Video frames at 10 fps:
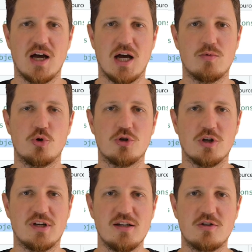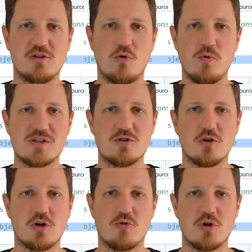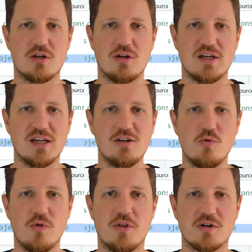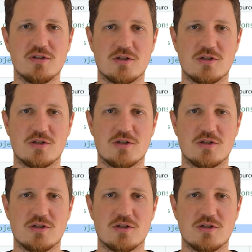I will put a link to this tutorial into the